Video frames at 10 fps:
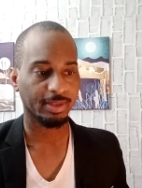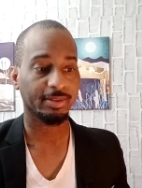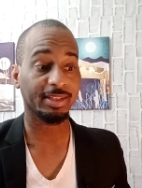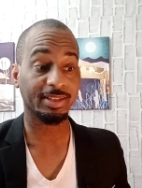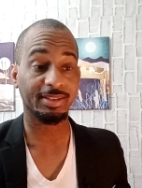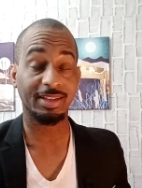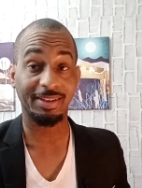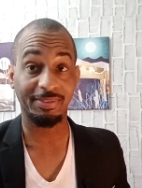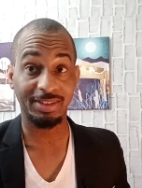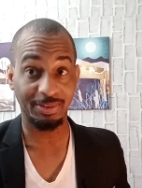This is
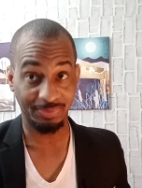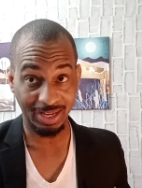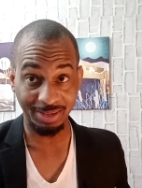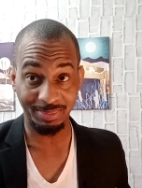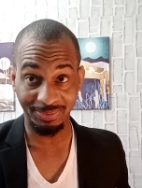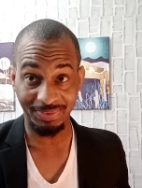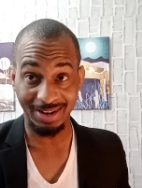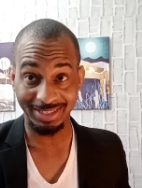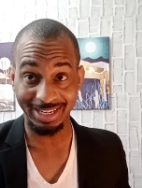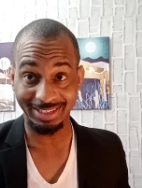the Development
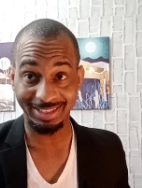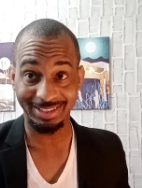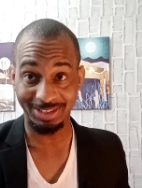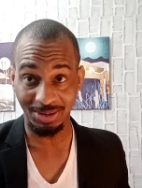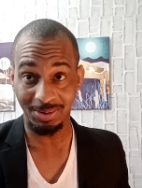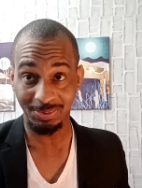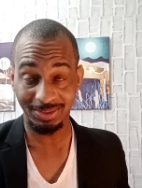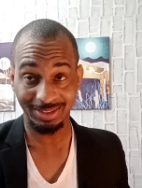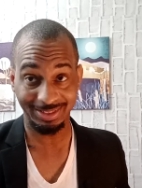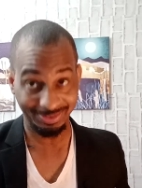Foundation's
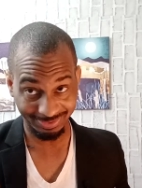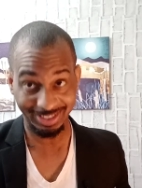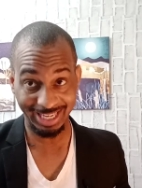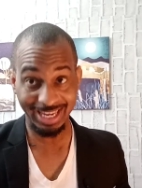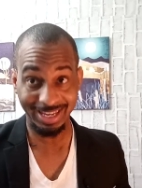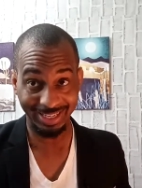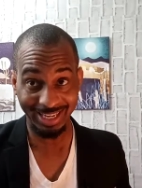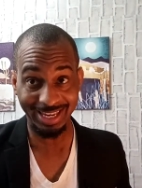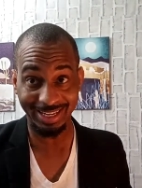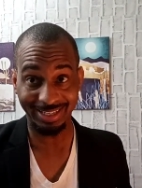nodes. Key,
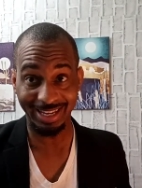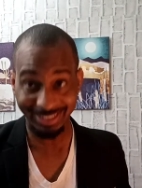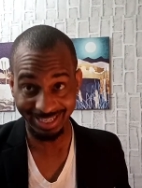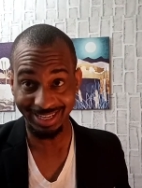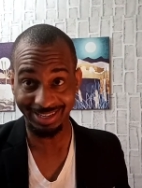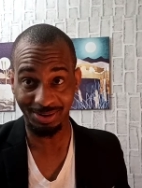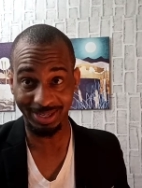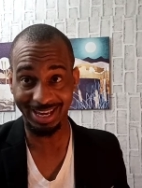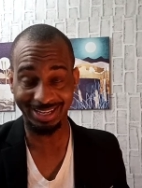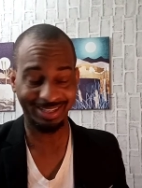key, that's key,
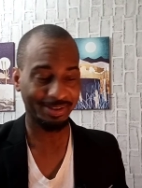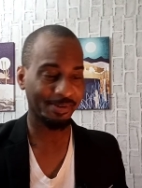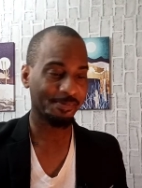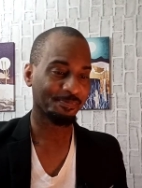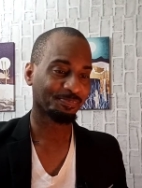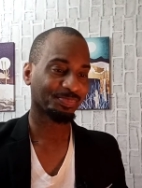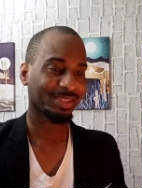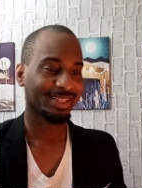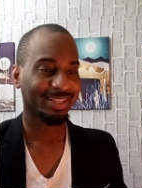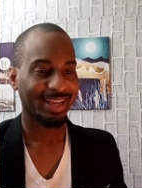okay?
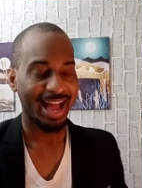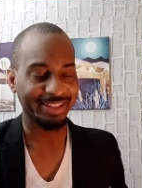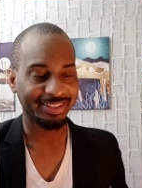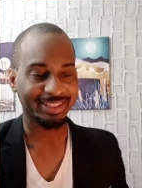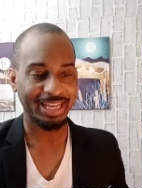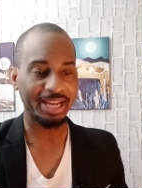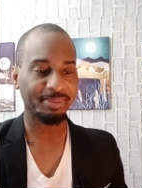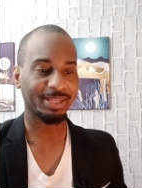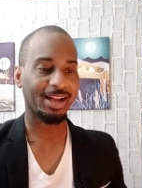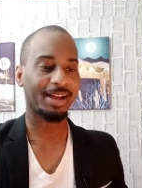At the same
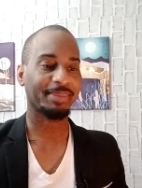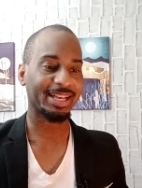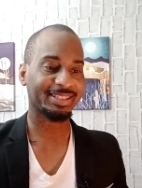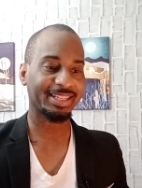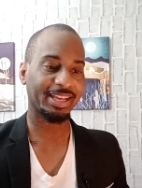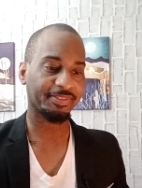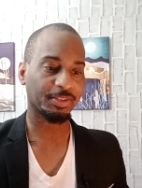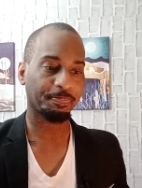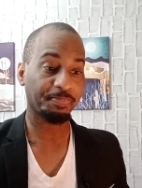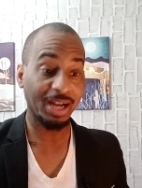time, SDF's
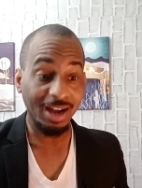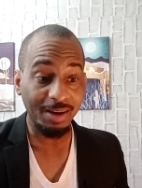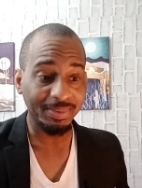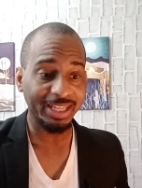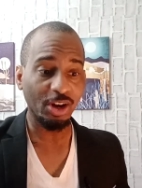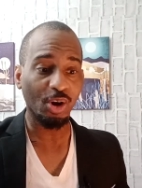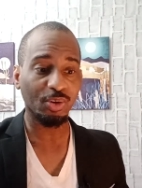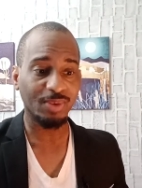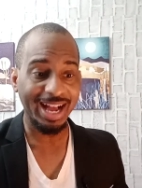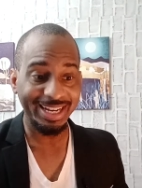public
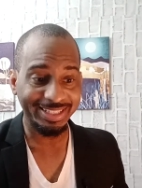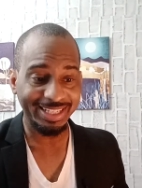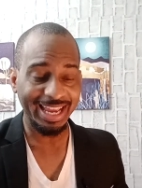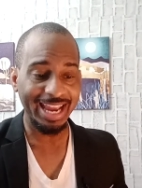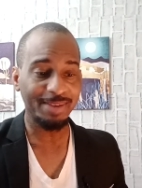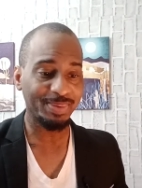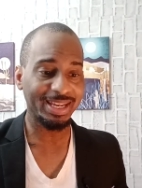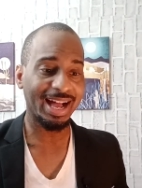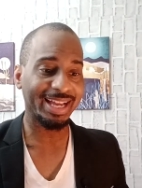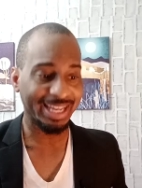Horizon
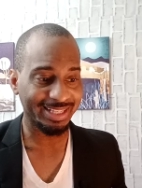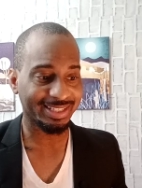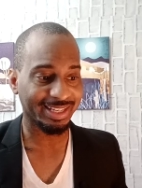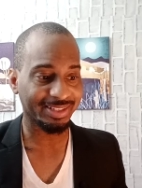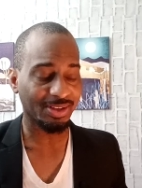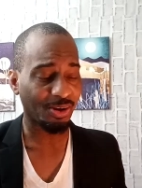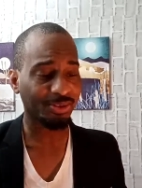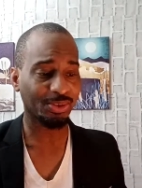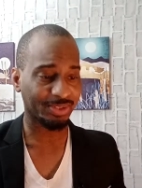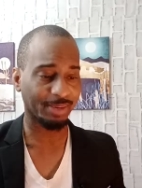API instance
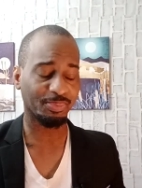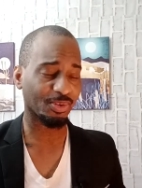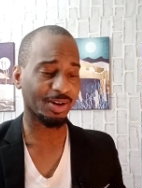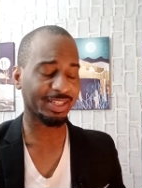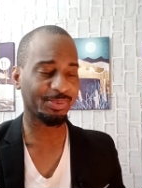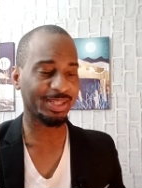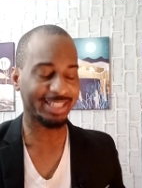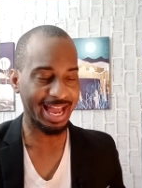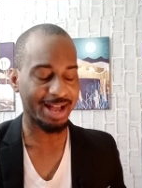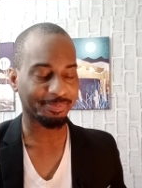also temporarily went
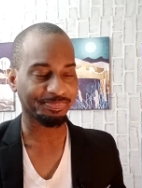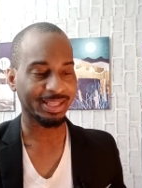down.